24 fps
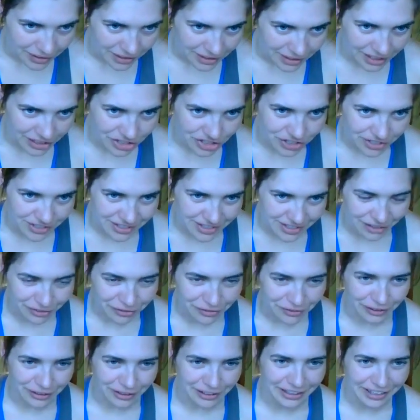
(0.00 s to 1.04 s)
get
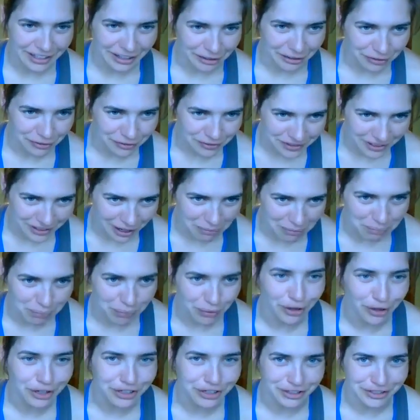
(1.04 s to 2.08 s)
yourself a lift, a
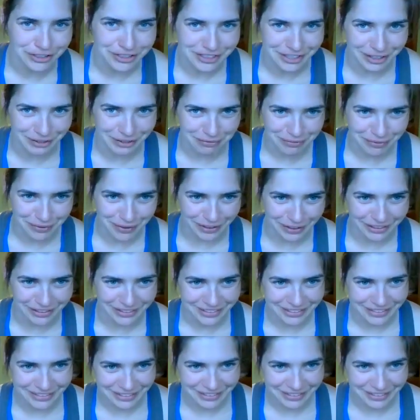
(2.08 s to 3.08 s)
book or something.